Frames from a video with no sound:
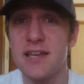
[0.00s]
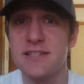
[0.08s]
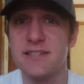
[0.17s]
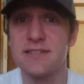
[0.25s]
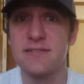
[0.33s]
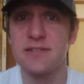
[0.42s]

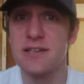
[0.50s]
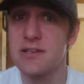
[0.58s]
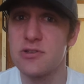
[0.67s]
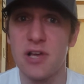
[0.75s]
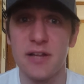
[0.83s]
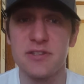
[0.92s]

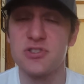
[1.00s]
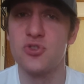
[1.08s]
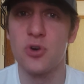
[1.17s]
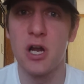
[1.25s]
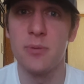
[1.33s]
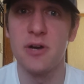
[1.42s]
you got this
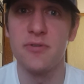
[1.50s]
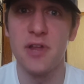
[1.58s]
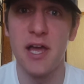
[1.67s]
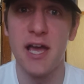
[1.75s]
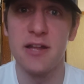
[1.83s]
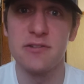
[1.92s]
drama of
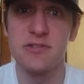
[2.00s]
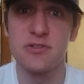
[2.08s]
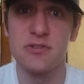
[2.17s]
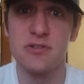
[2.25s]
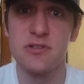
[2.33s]
that.